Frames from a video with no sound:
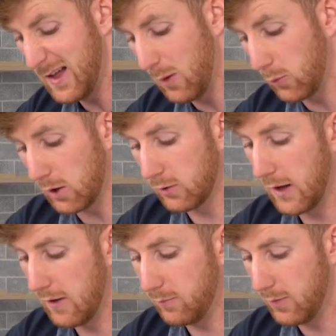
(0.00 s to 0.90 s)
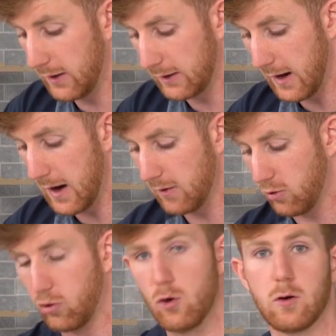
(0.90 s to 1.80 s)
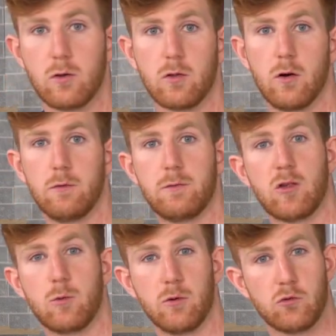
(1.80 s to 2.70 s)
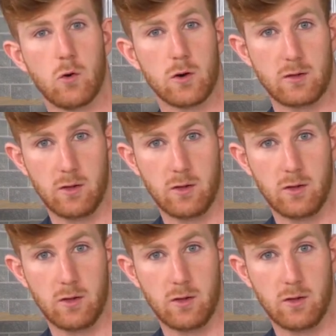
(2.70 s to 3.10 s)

and we're not going to have big, large chunks of vegetables throughout our